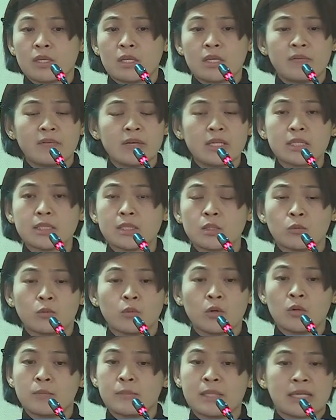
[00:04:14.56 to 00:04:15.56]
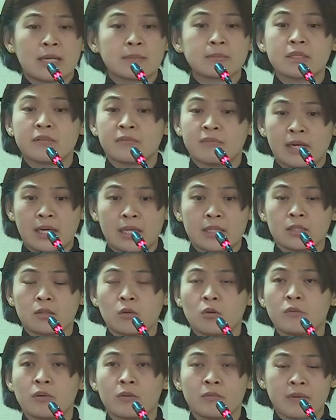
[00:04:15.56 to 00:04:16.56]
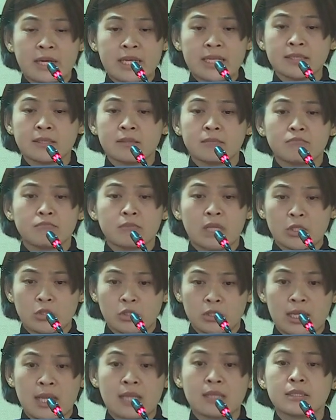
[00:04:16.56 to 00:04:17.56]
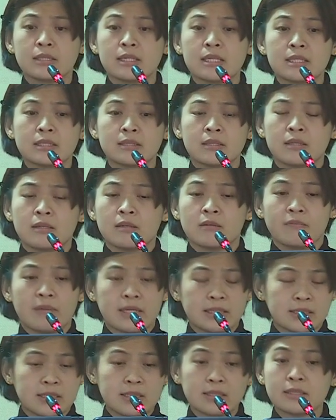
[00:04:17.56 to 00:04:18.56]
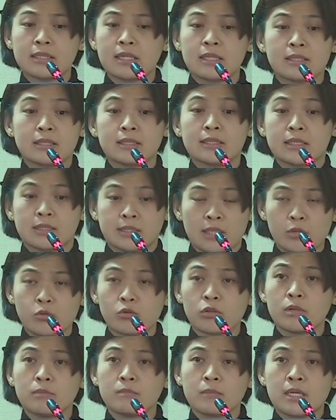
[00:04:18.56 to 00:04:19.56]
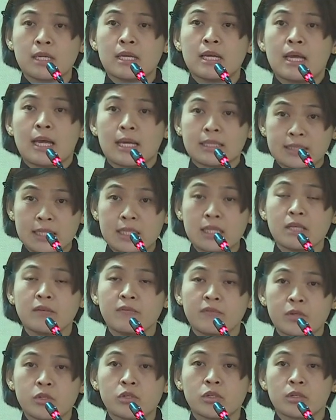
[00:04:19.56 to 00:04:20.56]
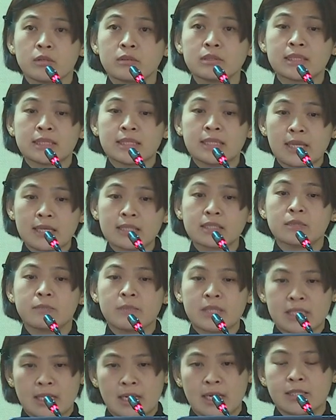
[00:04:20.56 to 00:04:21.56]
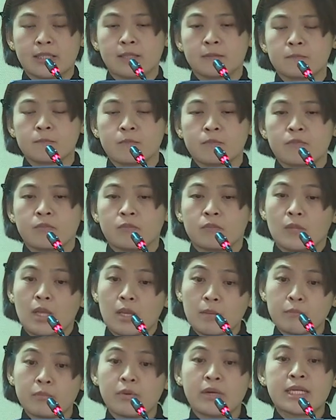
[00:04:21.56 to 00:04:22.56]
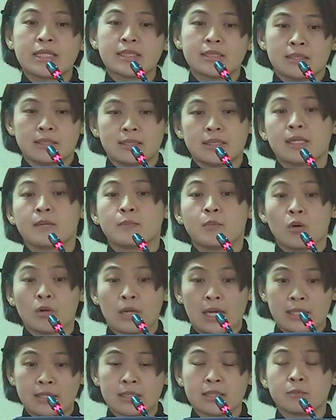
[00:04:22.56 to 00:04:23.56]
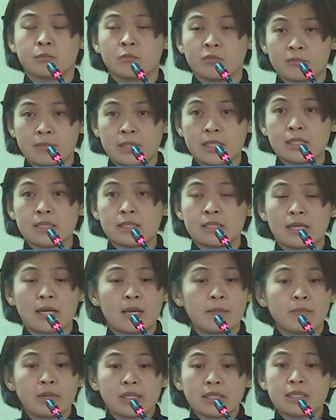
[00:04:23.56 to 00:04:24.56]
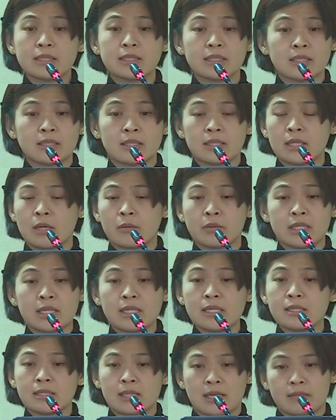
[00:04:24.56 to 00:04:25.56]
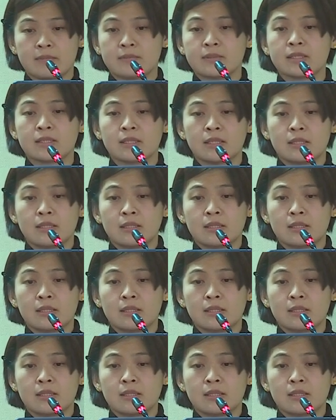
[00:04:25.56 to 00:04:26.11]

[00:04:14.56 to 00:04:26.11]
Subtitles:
Even as the world becomes divided over race, nationalities, vaccine status, etc., as individuals, let's be kind. Embrace the Singapore Kindness Movement and practice it in our daily lives.